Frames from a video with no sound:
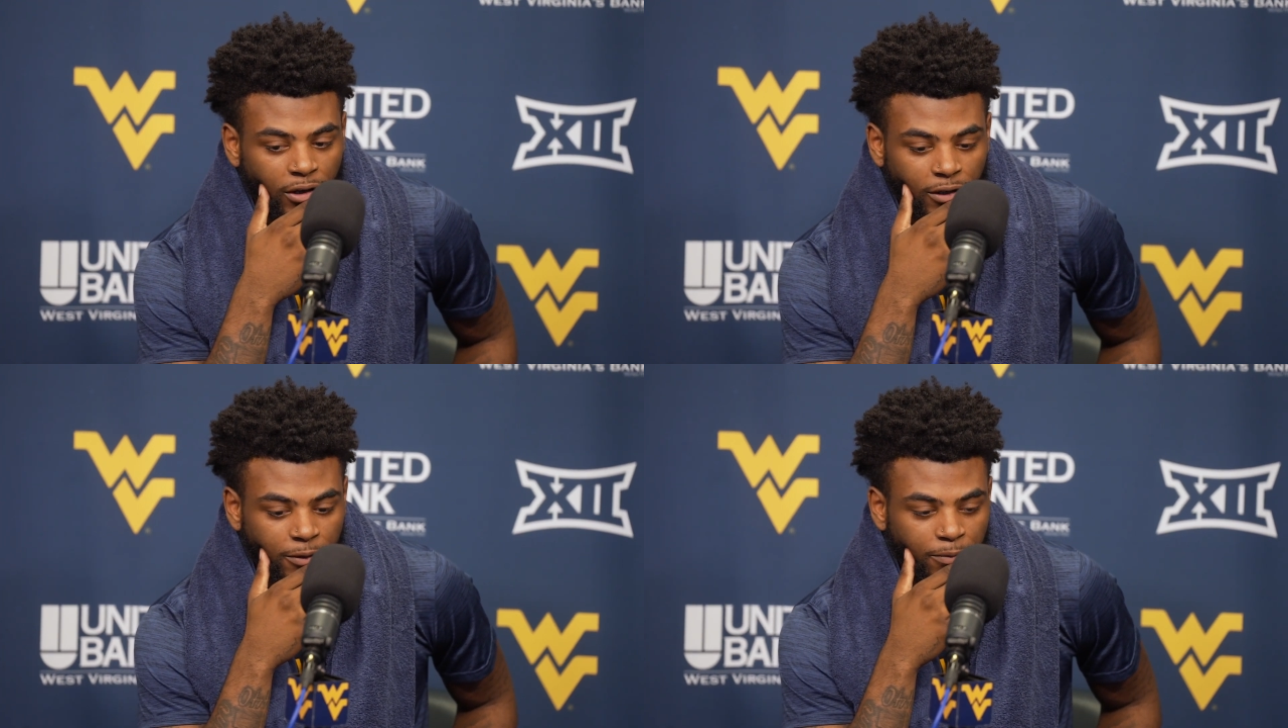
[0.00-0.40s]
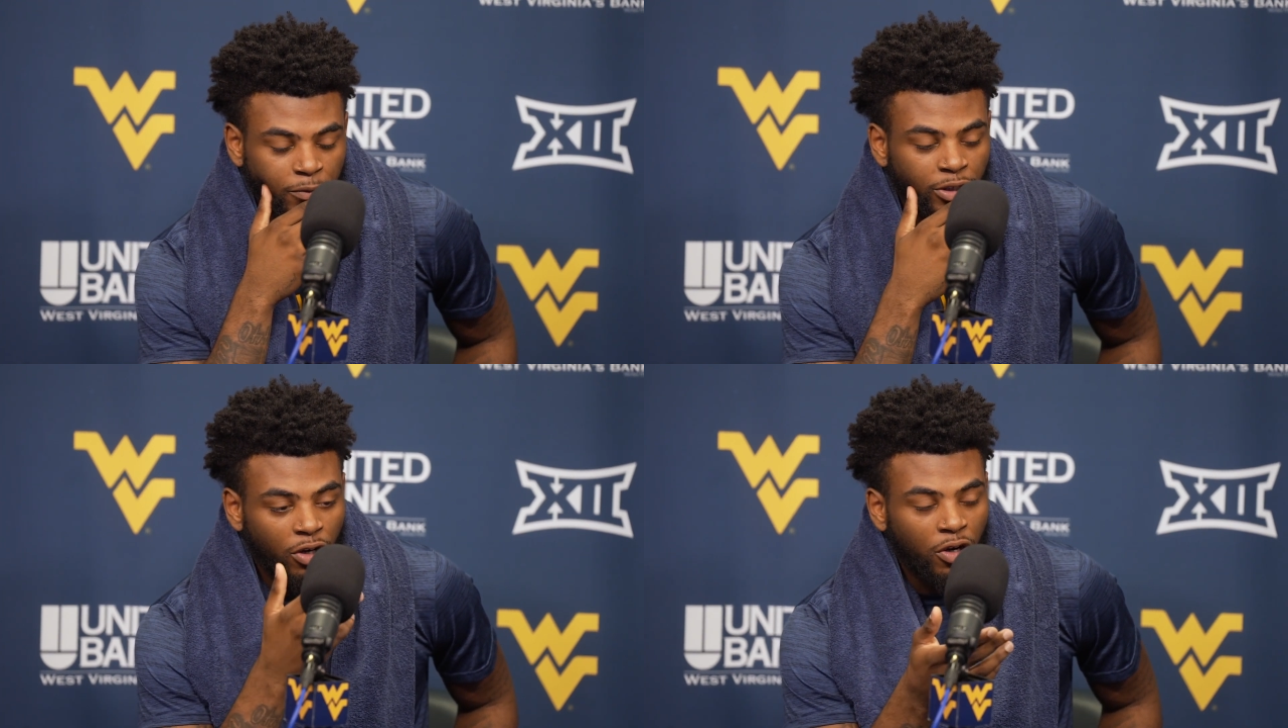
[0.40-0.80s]
uh,
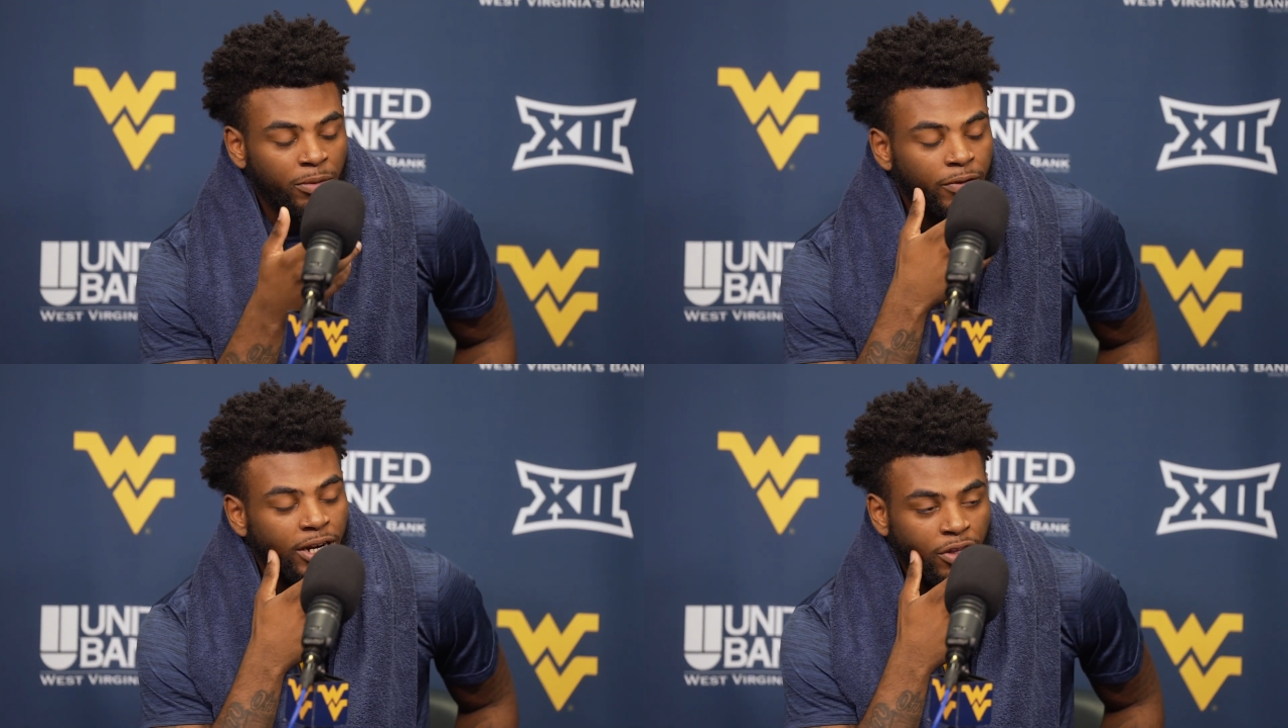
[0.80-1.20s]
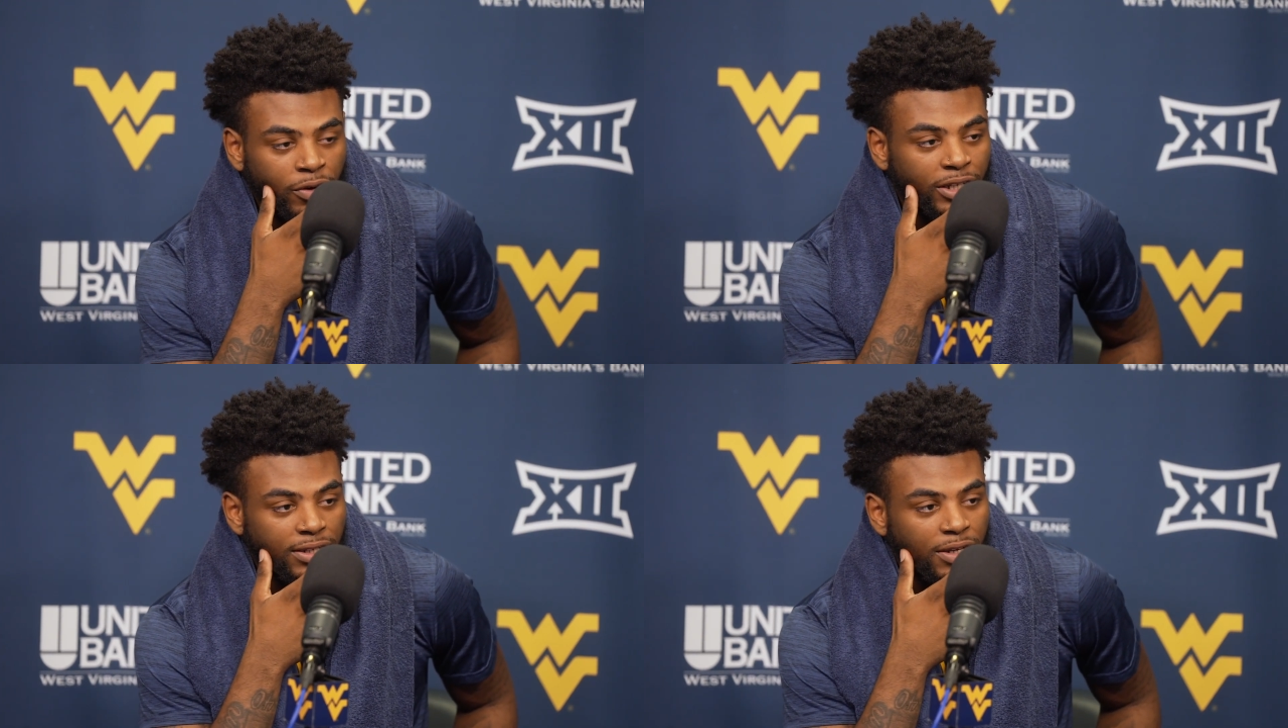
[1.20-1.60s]
we're gonna all be ready
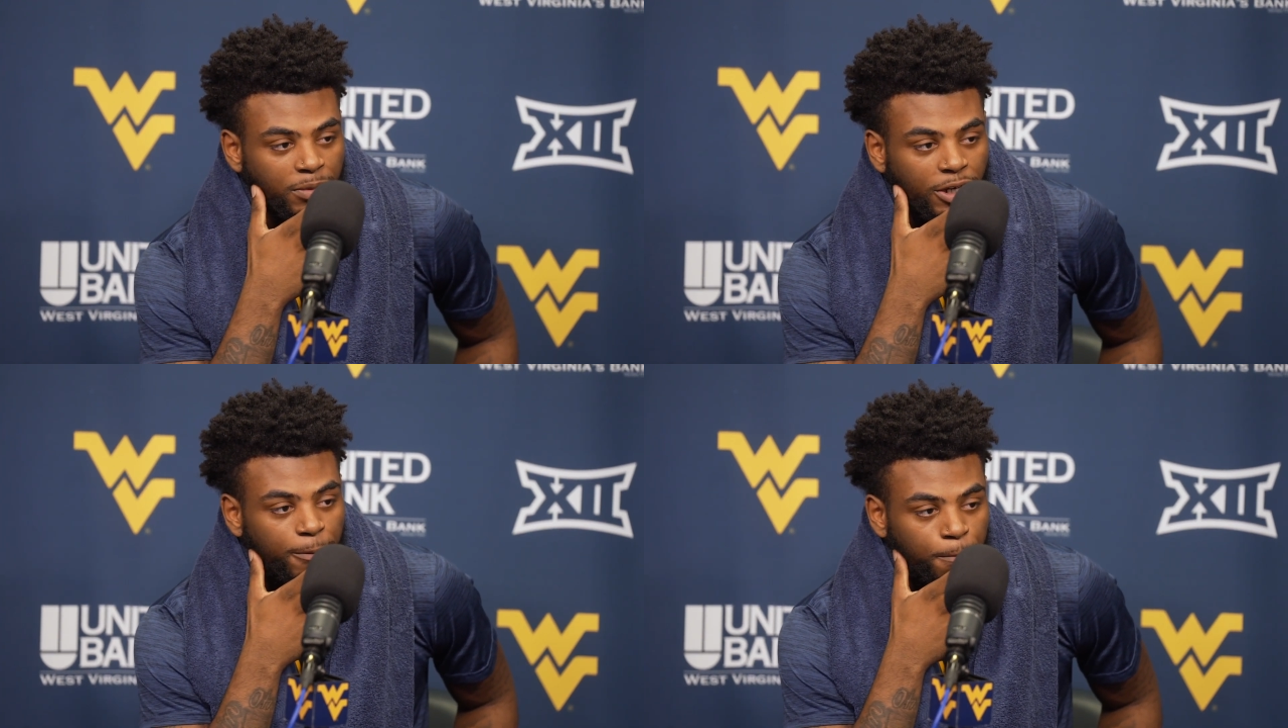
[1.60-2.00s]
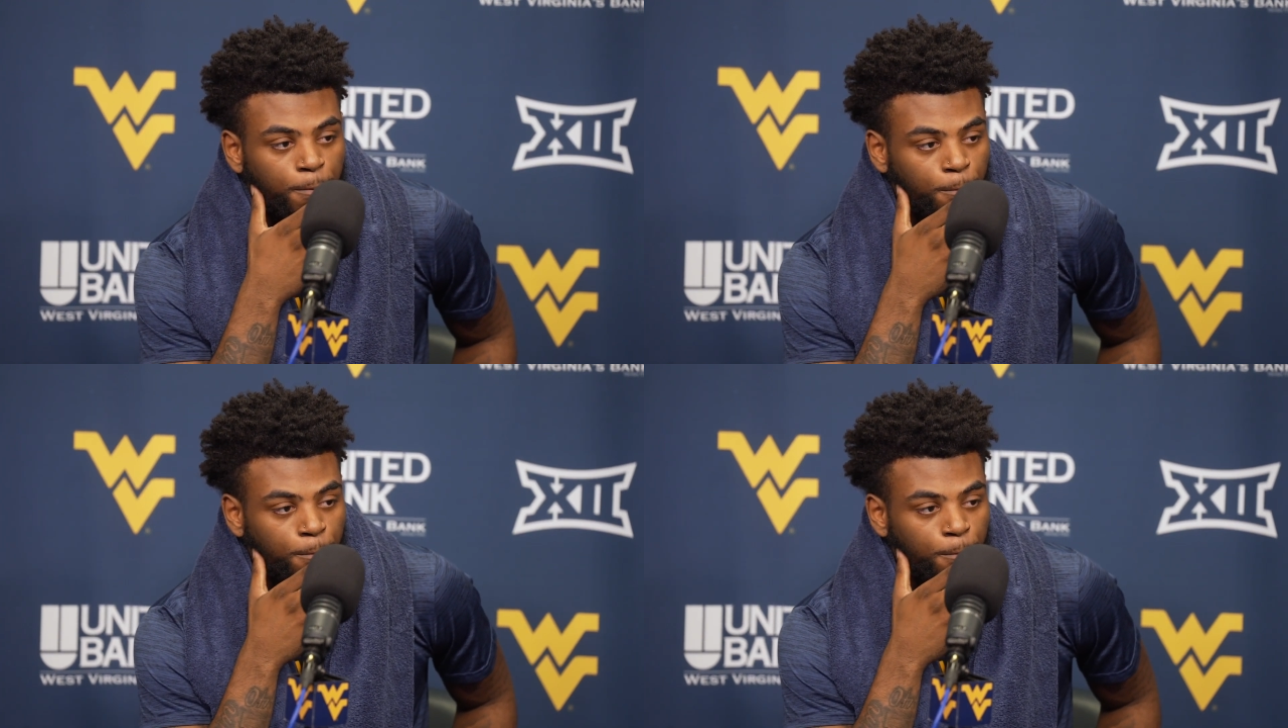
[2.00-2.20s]
though at the same time.